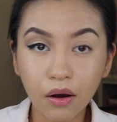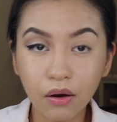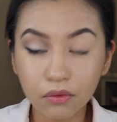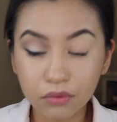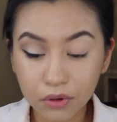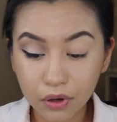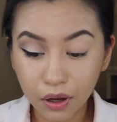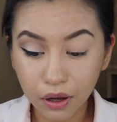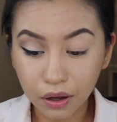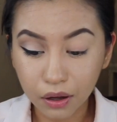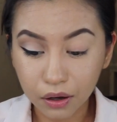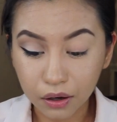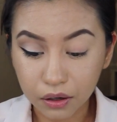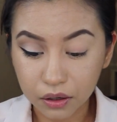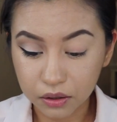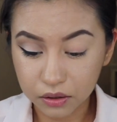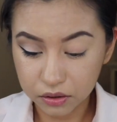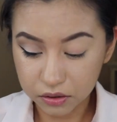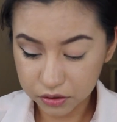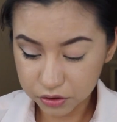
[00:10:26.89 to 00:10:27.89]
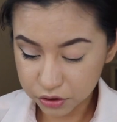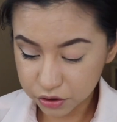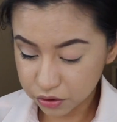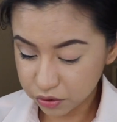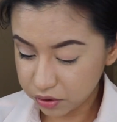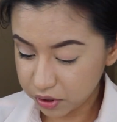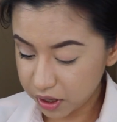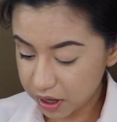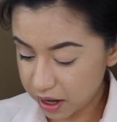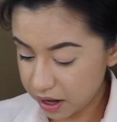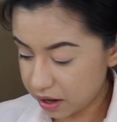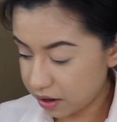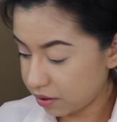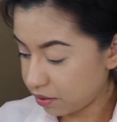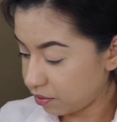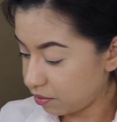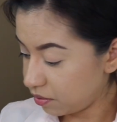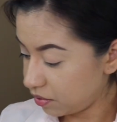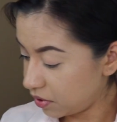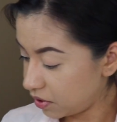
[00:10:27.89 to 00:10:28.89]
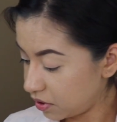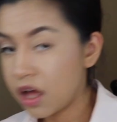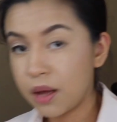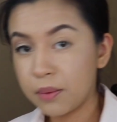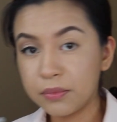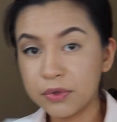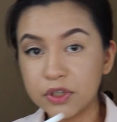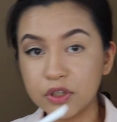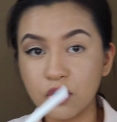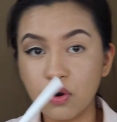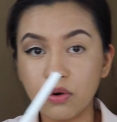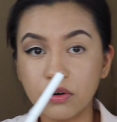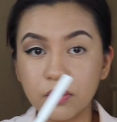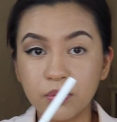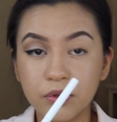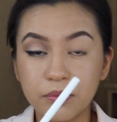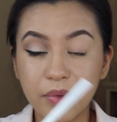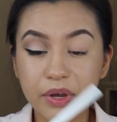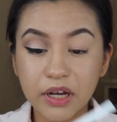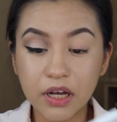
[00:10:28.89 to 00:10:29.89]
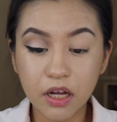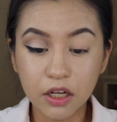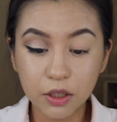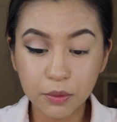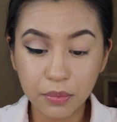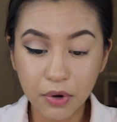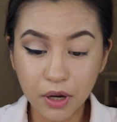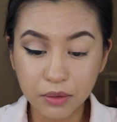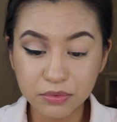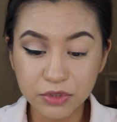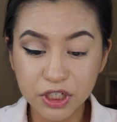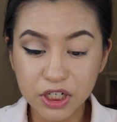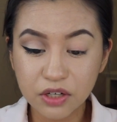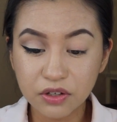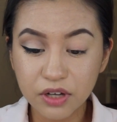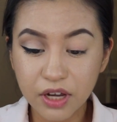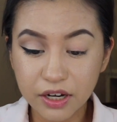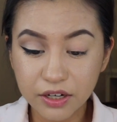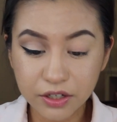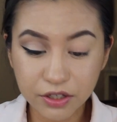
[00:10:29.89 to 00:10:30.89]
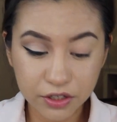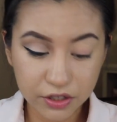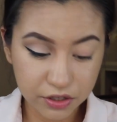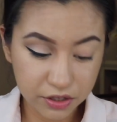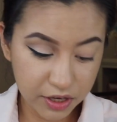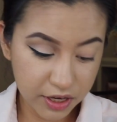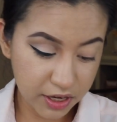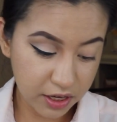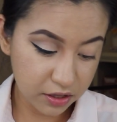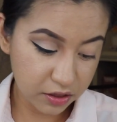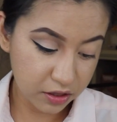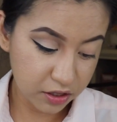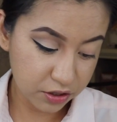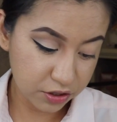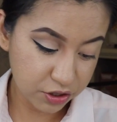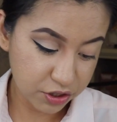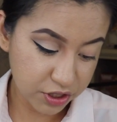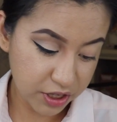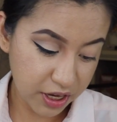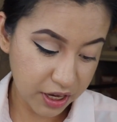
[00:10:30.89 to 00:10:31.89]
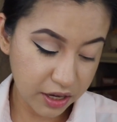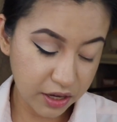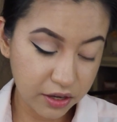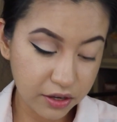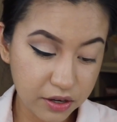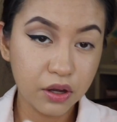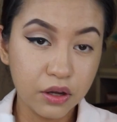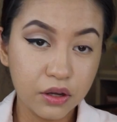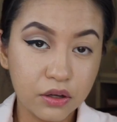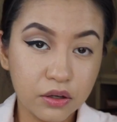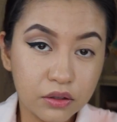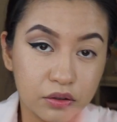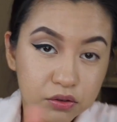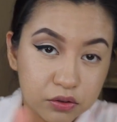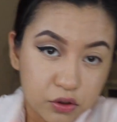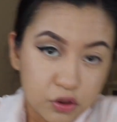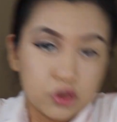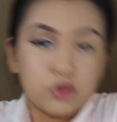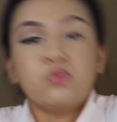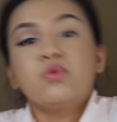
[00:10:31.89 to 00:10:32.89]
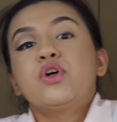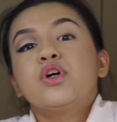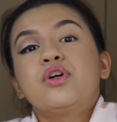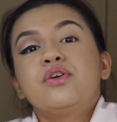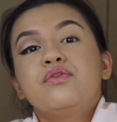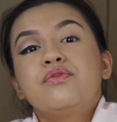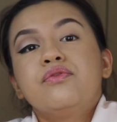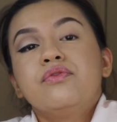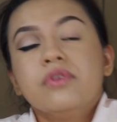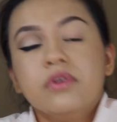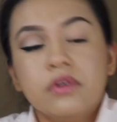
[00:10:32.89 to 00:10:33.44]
it. Okay, so now I'm going to go in with my ColourPop gel liner in the shade Swerve.